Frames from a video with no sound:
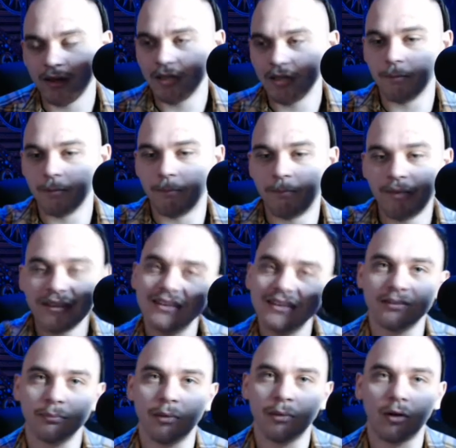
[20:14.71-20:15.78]
The
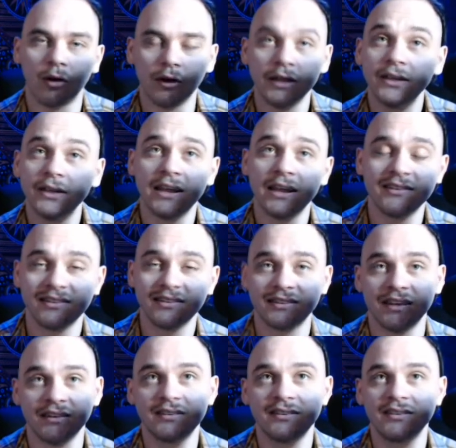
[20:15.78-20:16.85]
business party
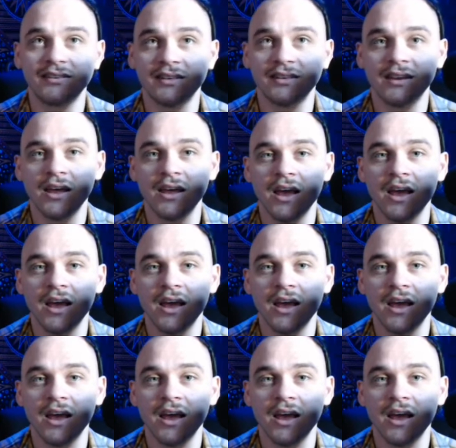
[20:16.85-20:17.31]
consists